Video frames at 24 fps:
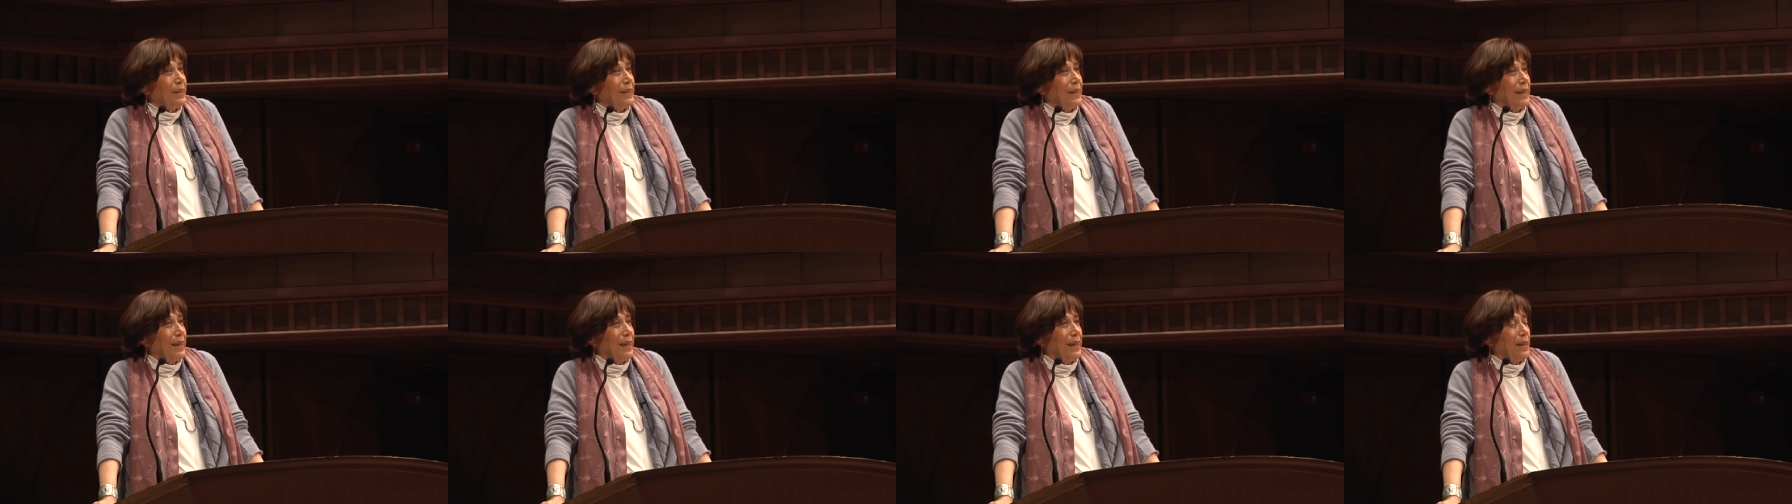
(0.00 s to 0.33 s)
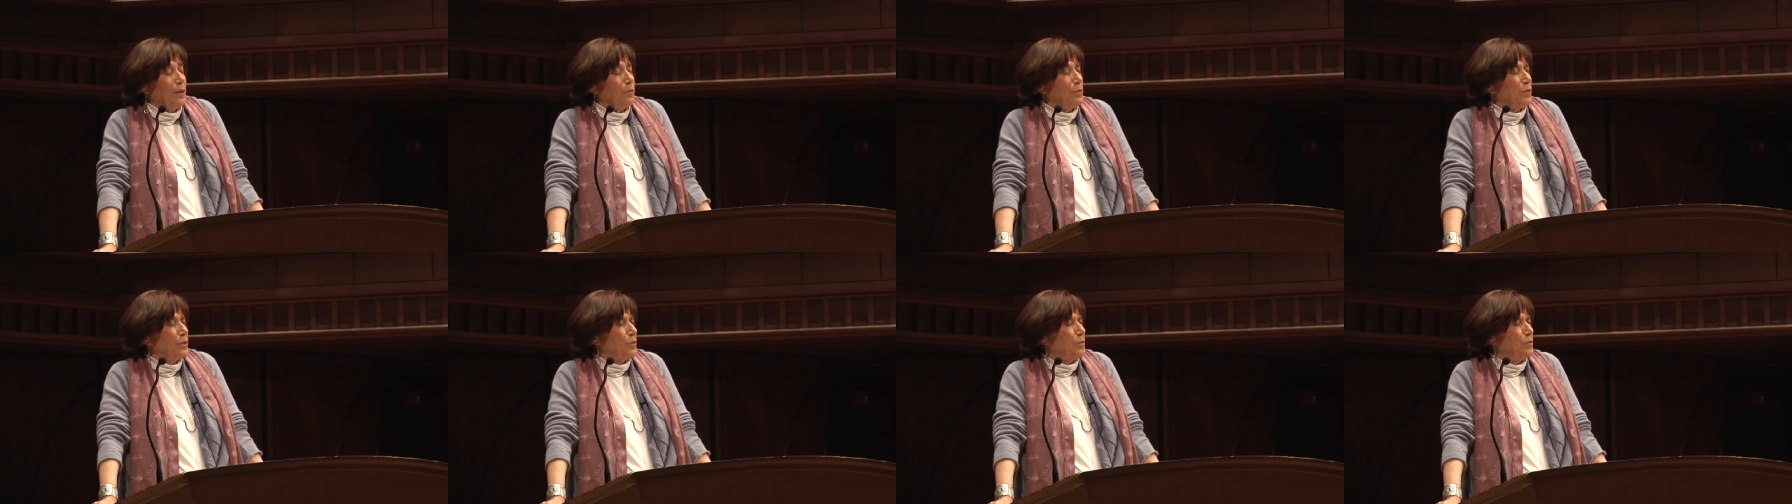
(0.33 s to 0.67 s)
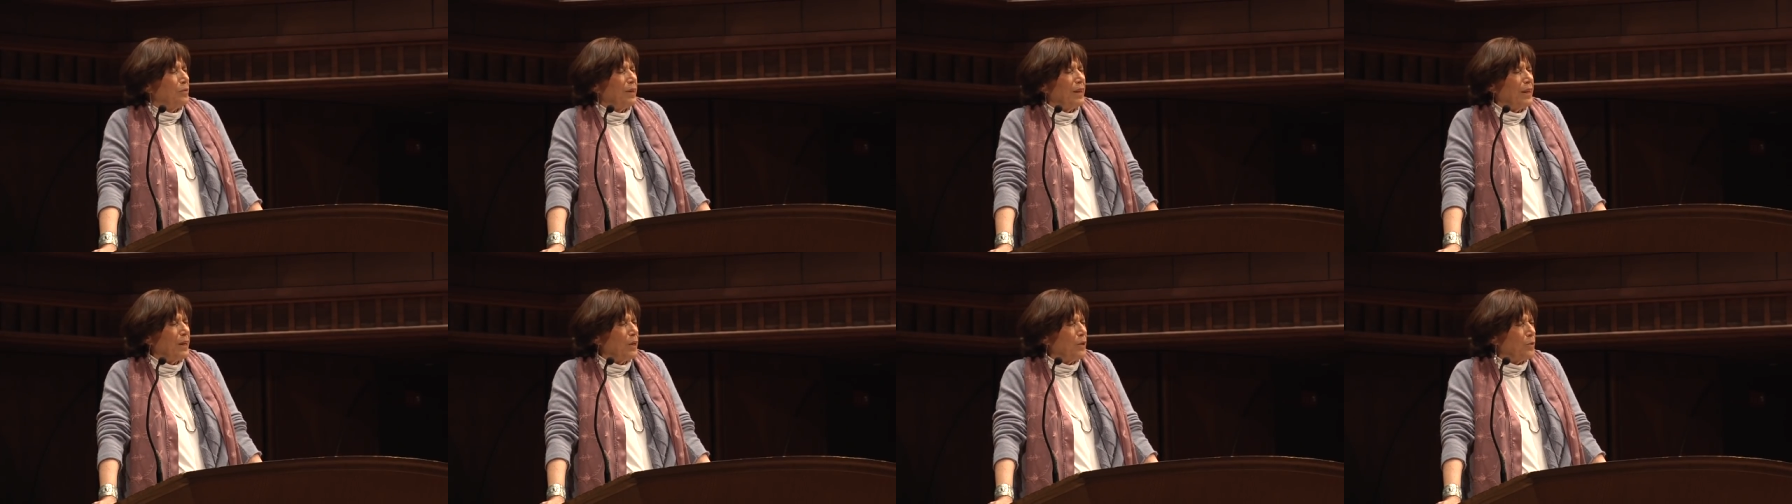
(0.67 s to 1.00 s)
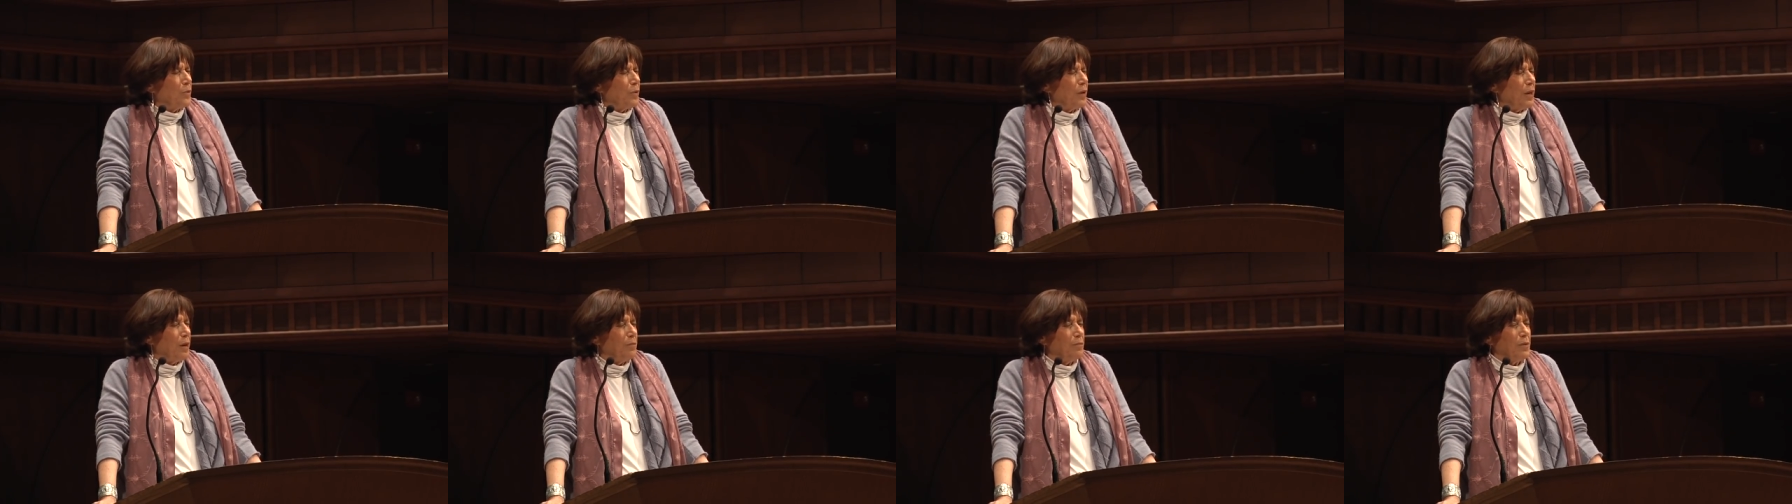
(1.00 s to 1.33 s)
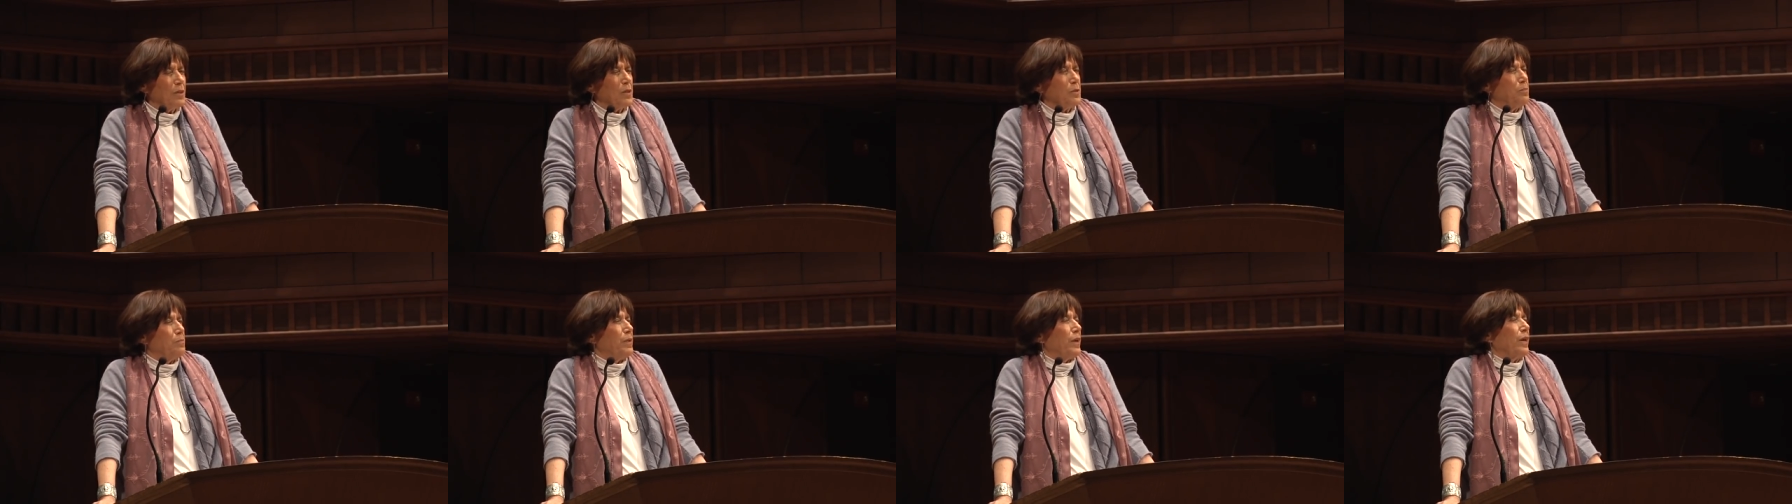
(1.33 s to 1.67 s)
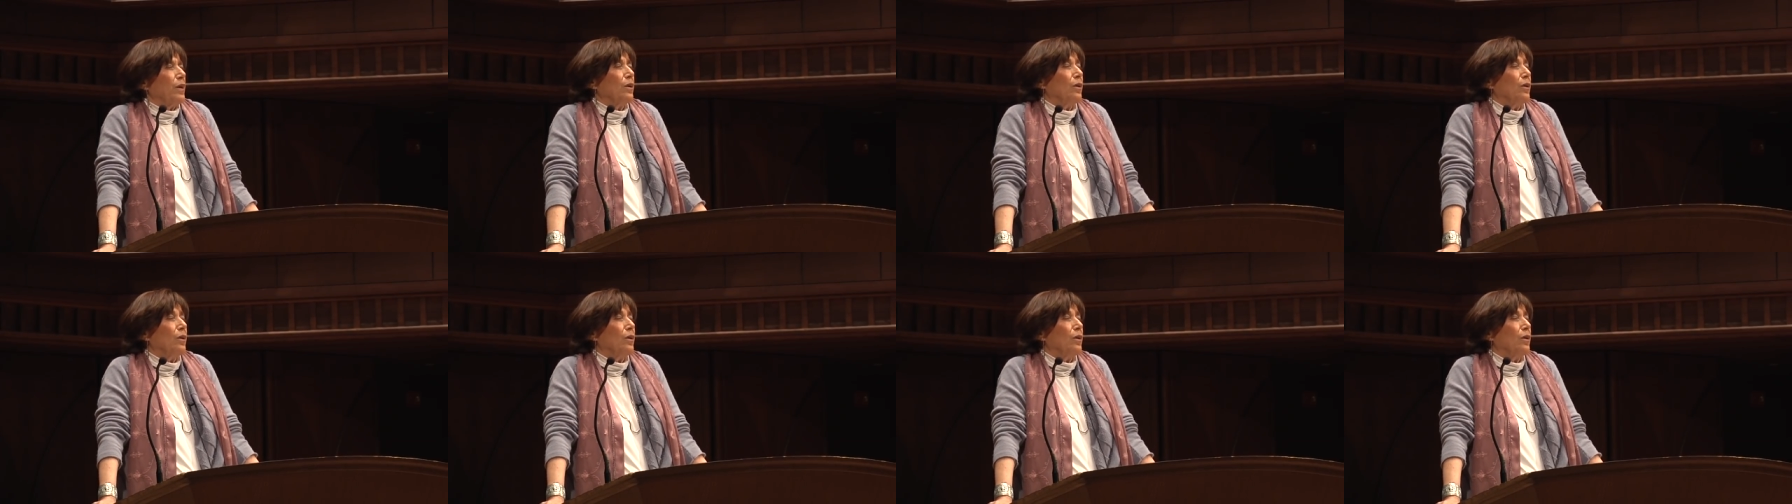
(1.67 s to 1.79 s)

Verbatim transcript: and it was really grim, this big